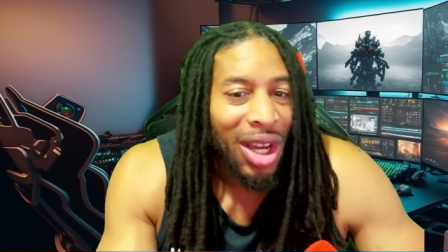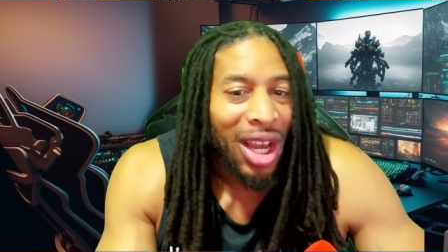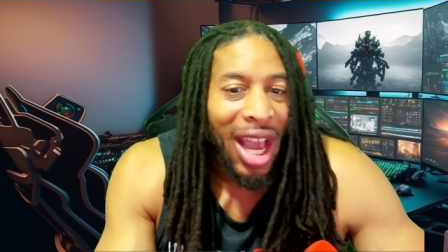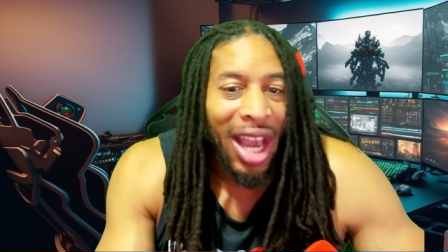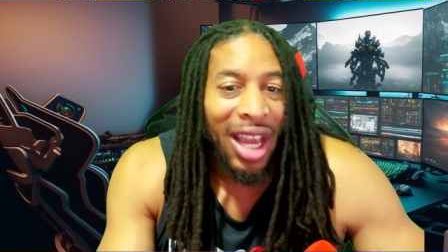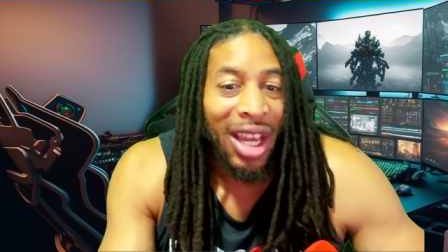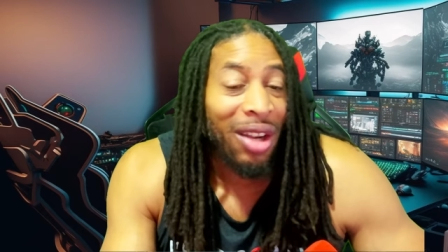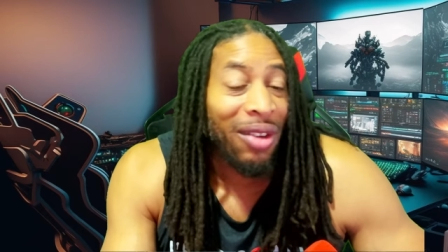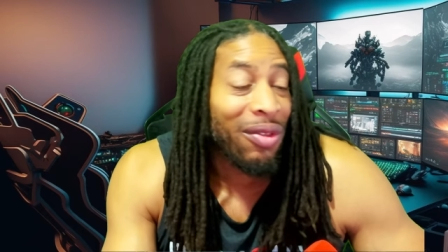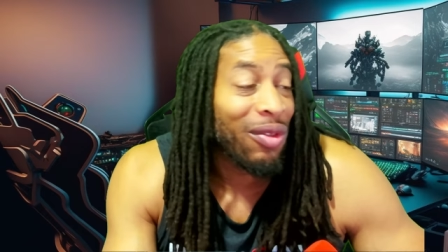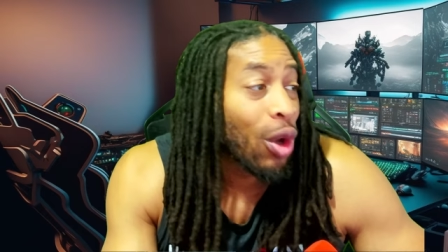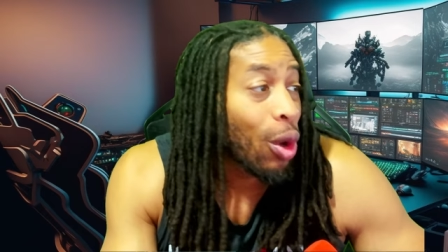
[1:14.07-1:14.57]

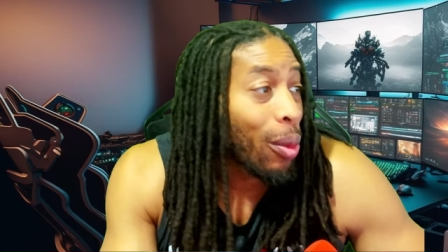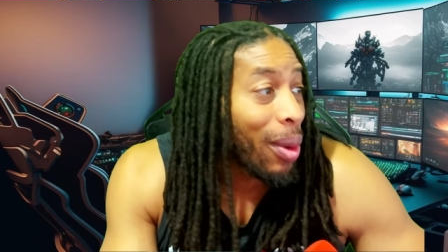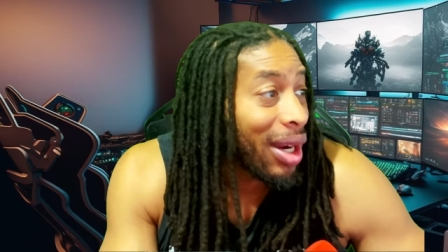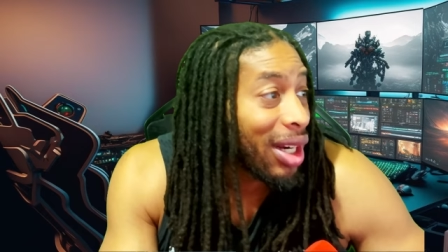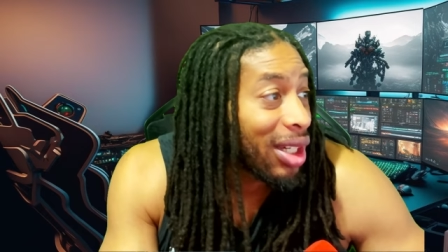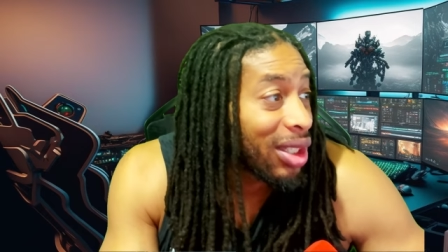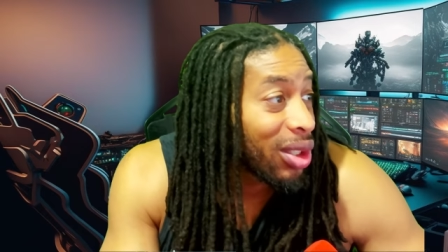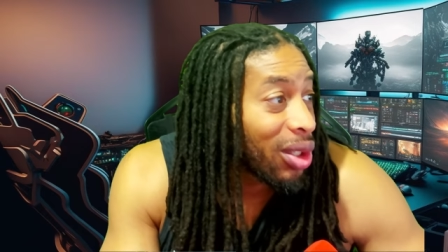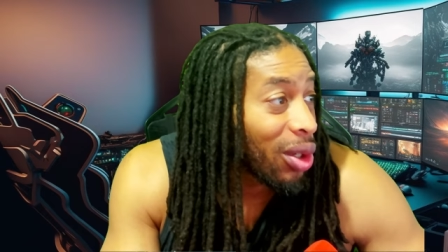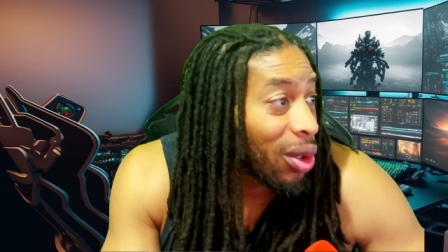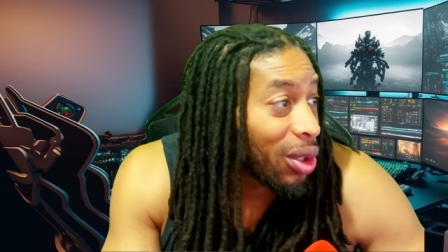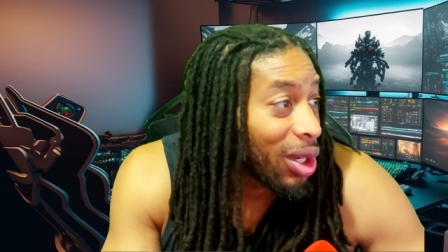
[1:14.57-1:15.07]
Hey, if nobody
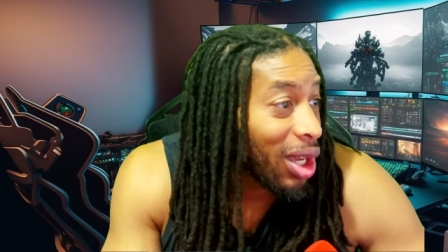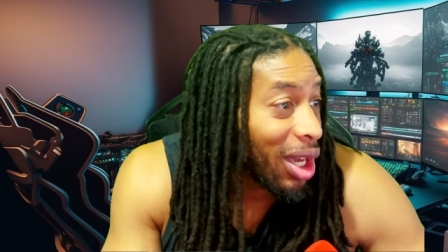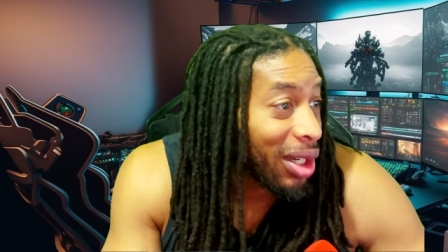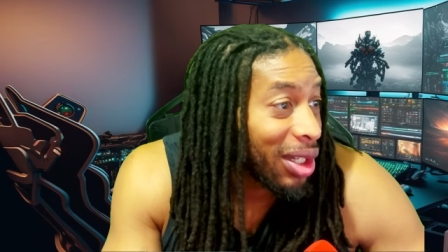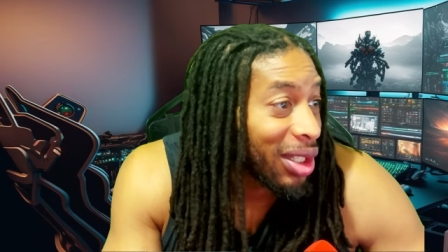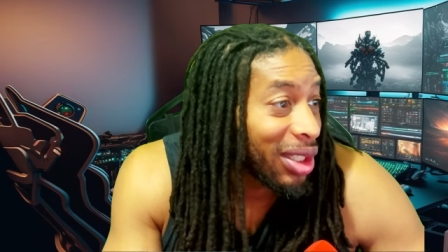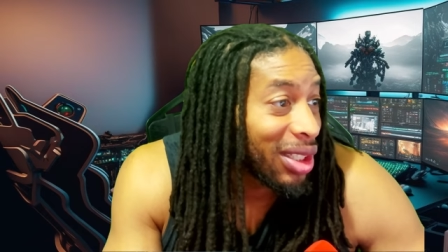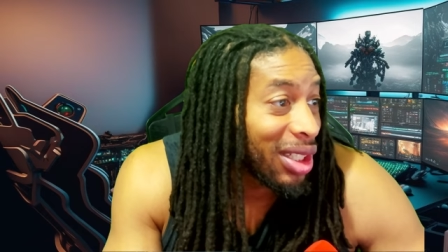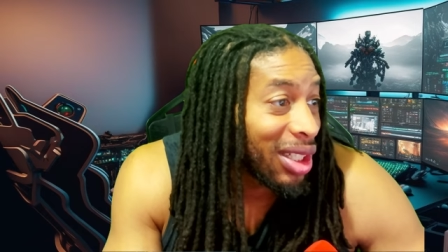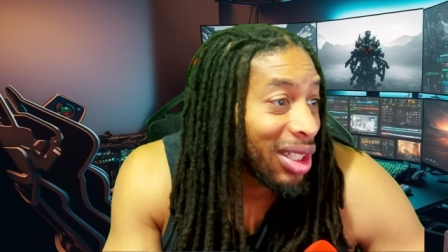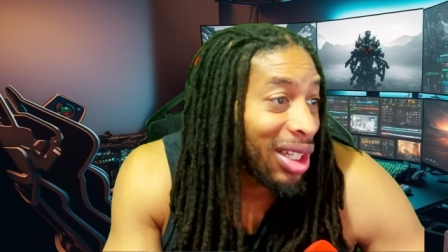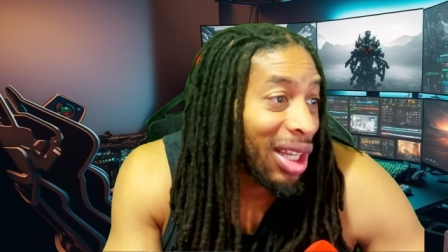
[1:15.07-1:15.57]
told y'all
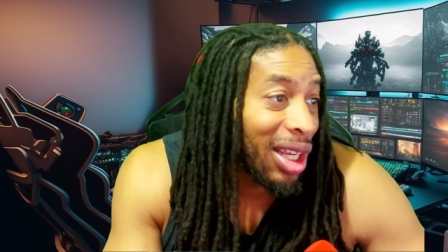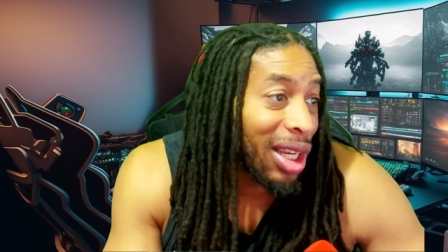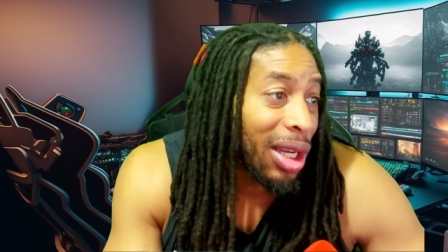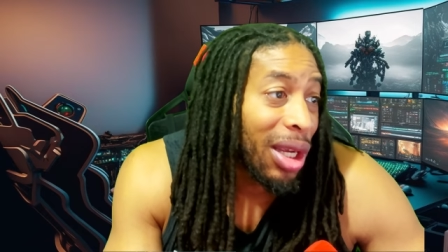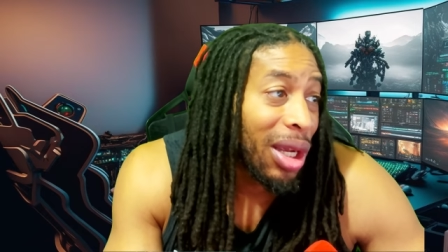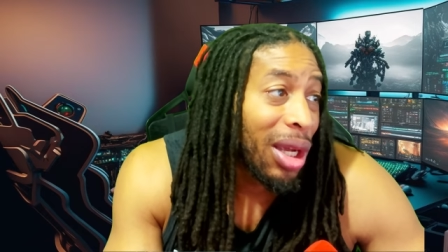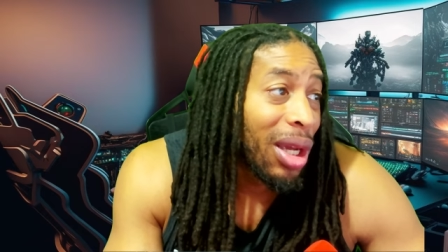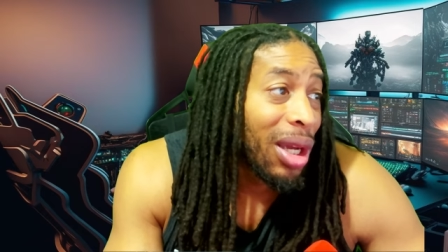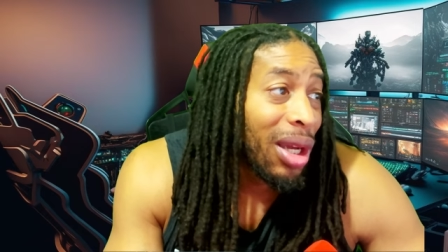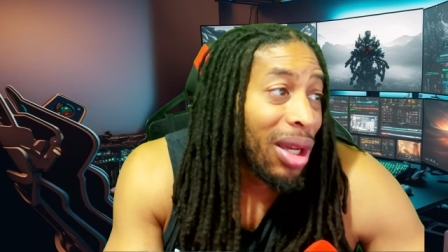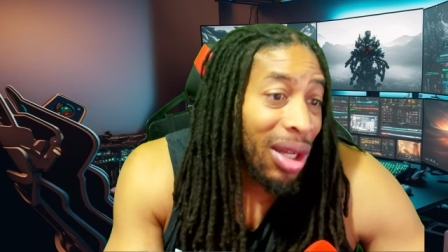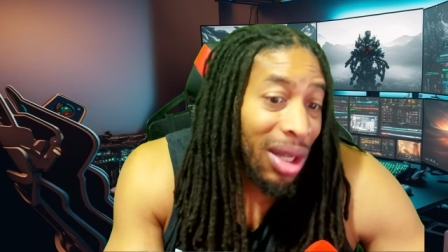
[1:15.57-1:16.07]
this today,
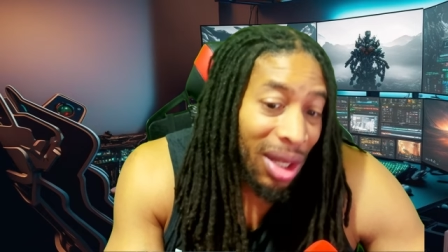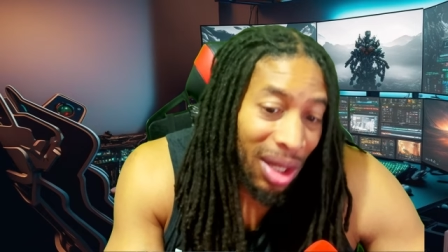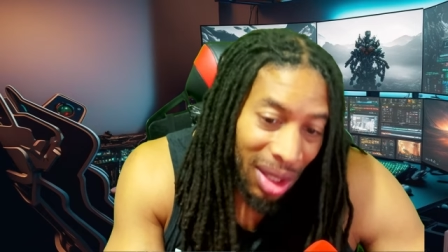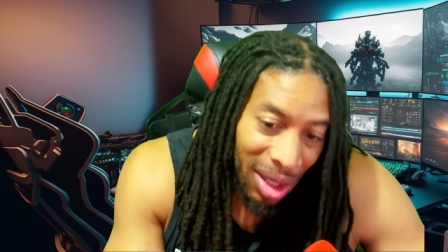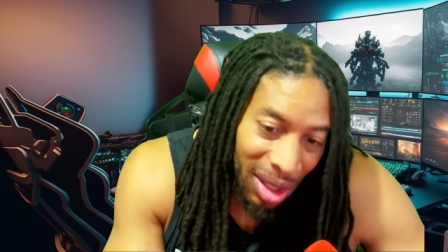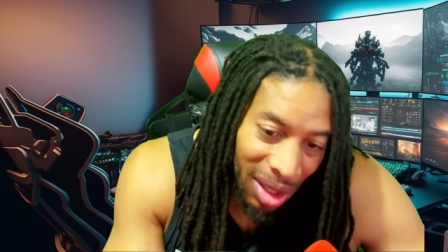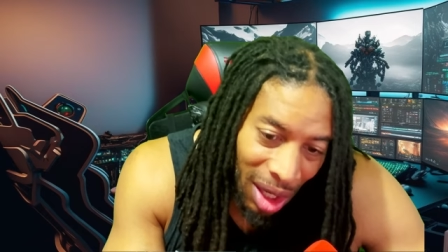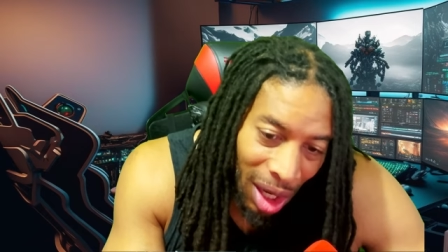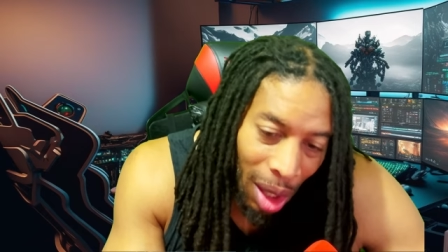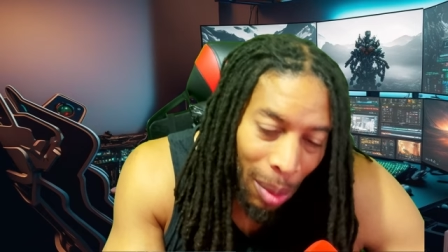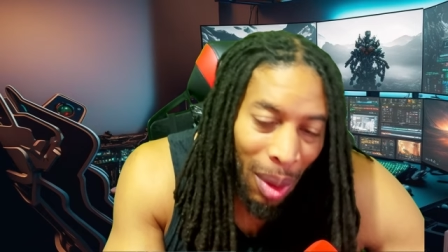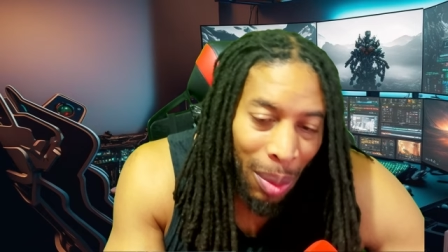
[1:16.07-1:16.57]

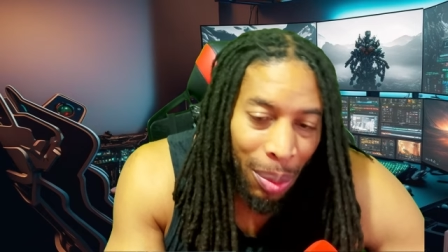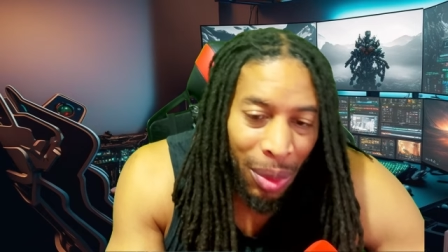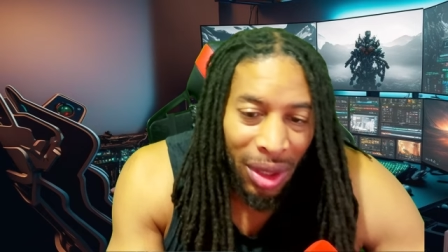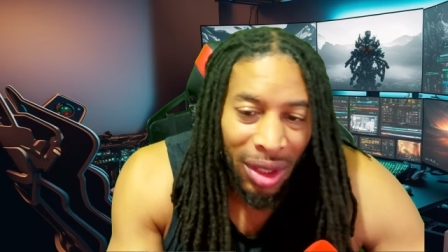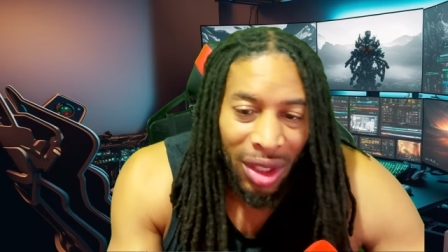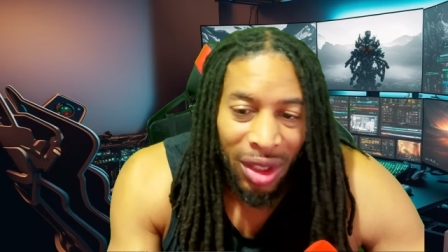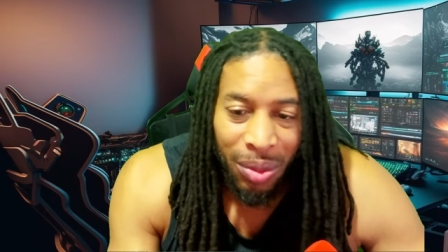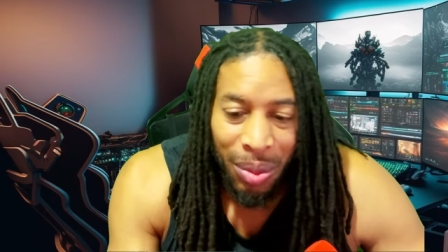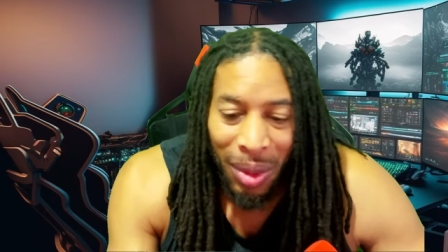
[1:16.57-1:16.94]
Y'all my brothers,